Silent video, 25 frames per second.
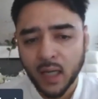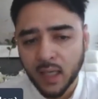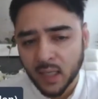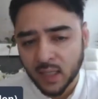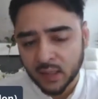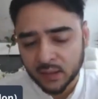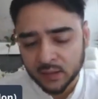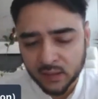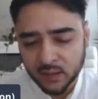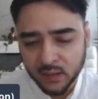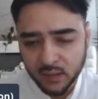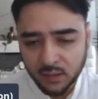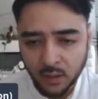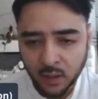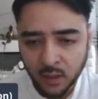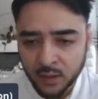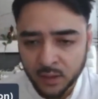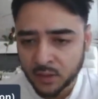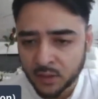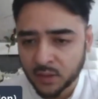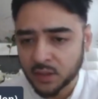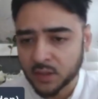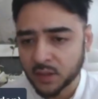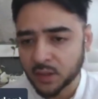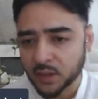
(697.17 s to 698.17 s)
Actually, I
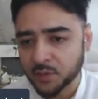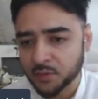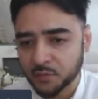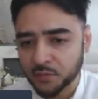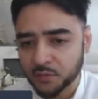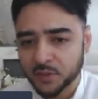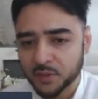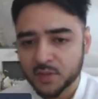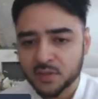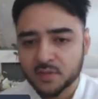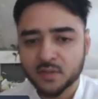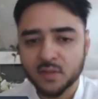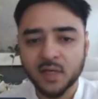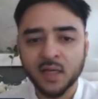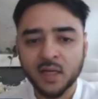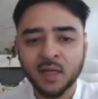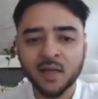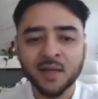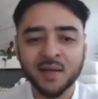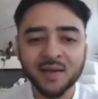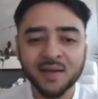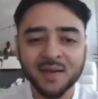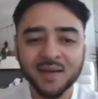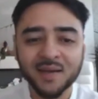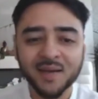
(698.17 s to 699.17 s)
don't need to go through
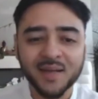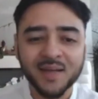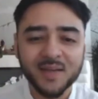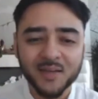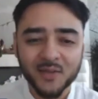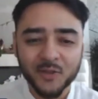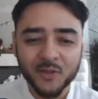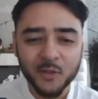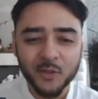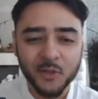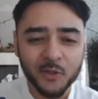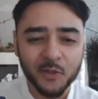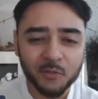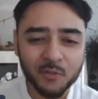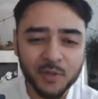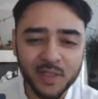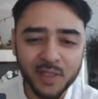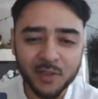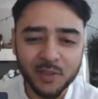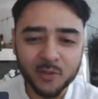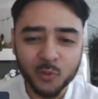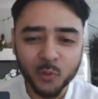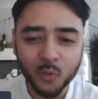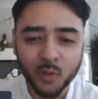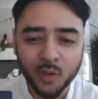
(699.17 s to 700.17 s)
this. You can read
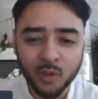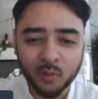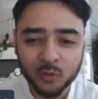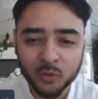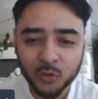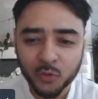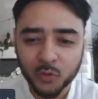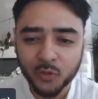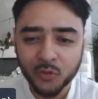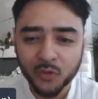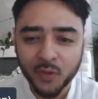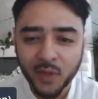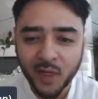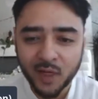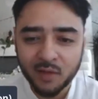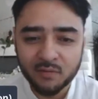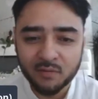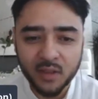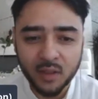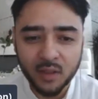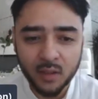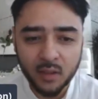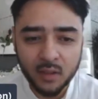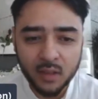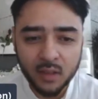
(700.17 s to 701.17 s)
it all, I'm sure you have
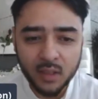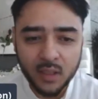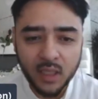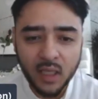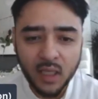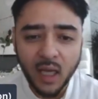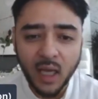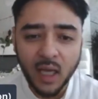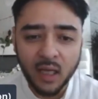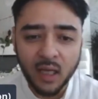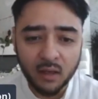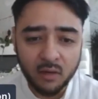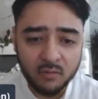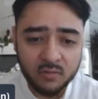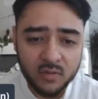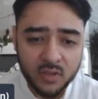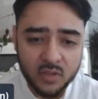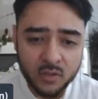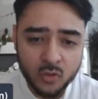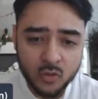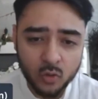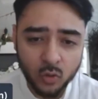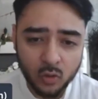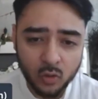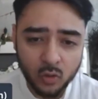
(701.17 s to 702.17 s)
done, and I've
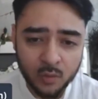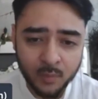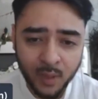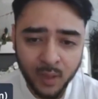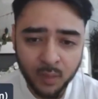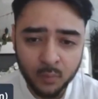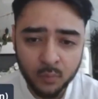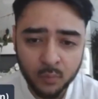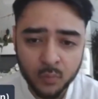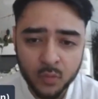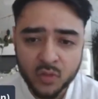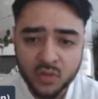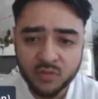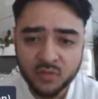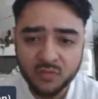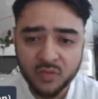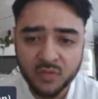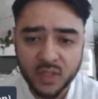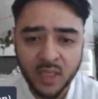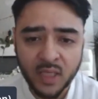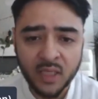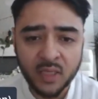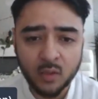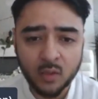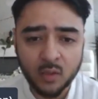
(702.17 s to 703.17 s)
just talked about most of it
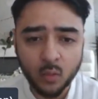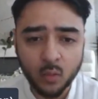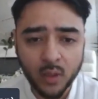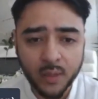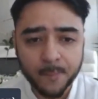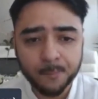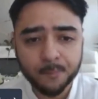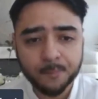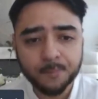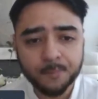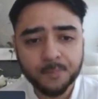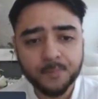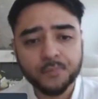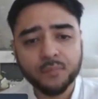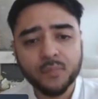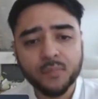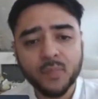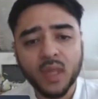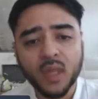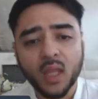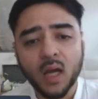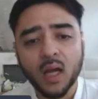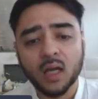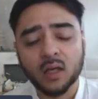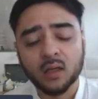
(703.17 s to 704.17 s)
anyway.
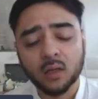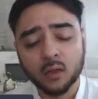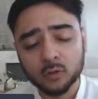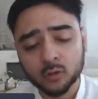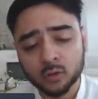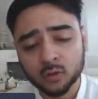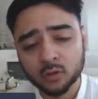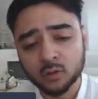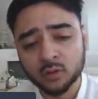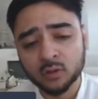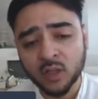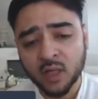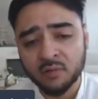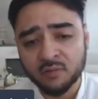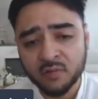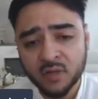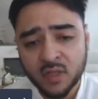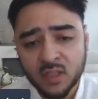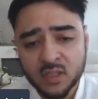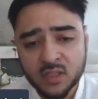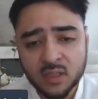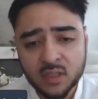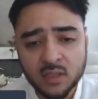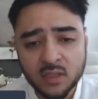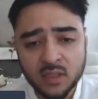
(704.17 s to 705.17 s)
Cultural
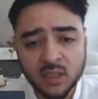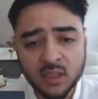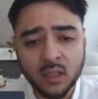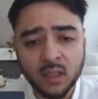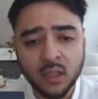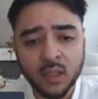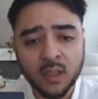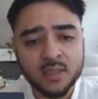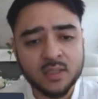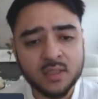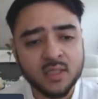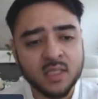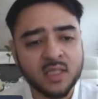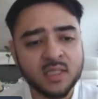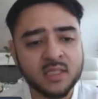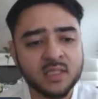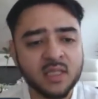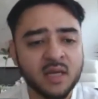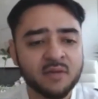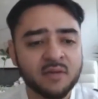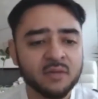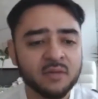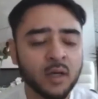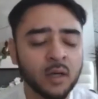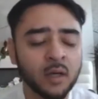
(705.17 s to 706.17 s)
diversity, guys,
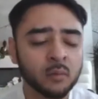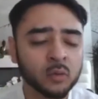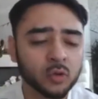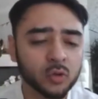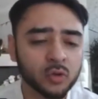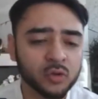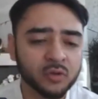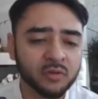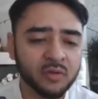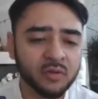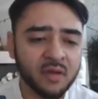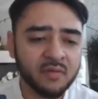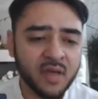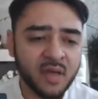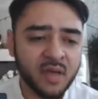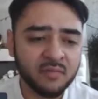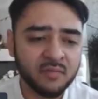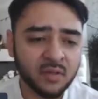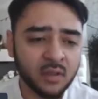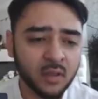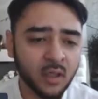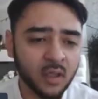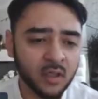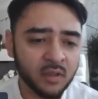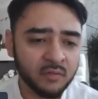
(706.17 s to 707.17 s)
I'm sure you've never
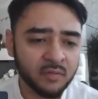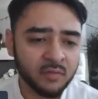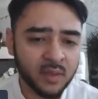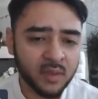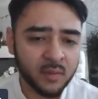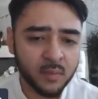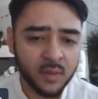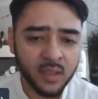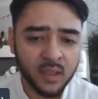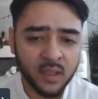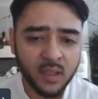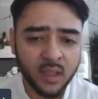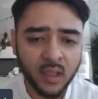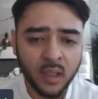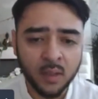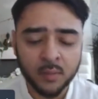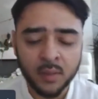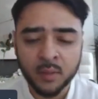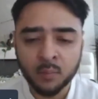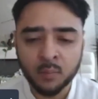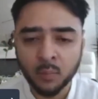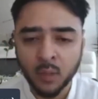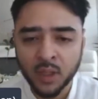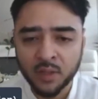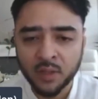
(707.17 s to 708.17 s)
ever heard of anybody
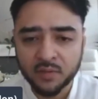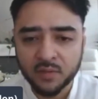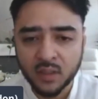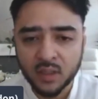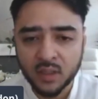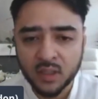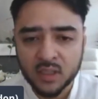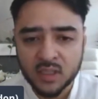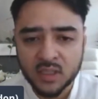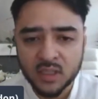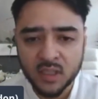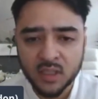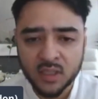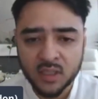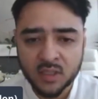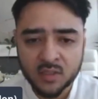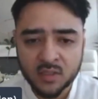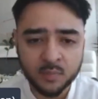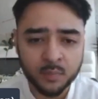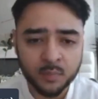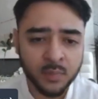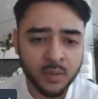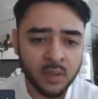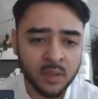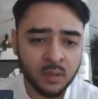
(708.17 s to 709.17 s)
in my 30
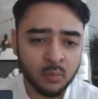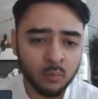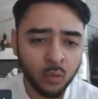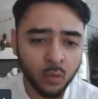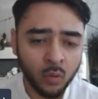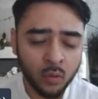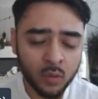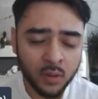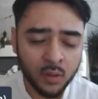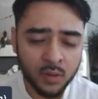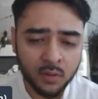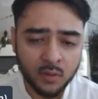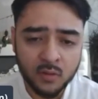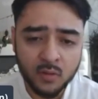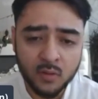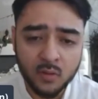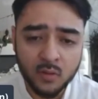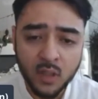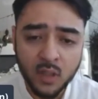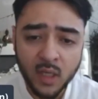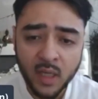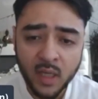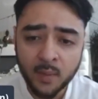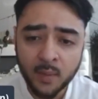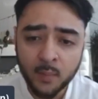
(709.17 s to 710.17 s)
years being born in the
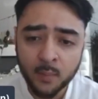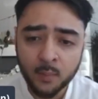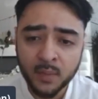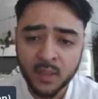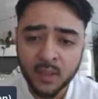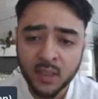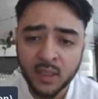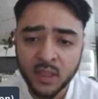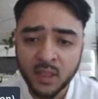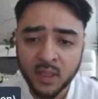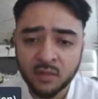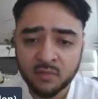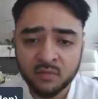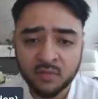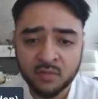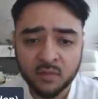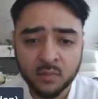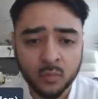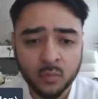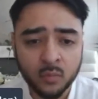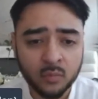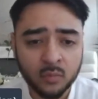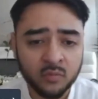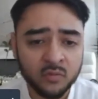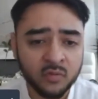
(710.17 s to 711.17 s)
UK and being here for
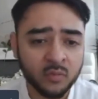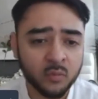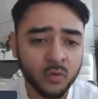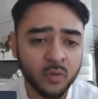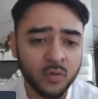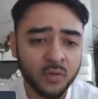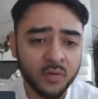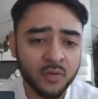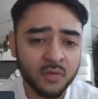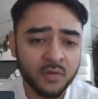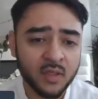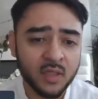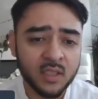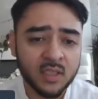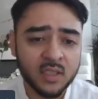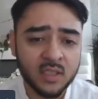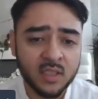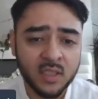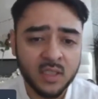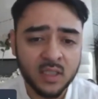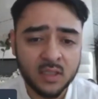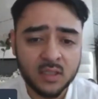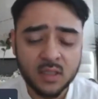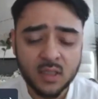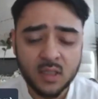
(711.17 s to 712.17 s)
more than
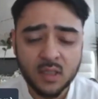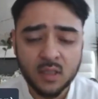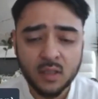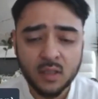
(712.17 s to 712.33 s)
30 years.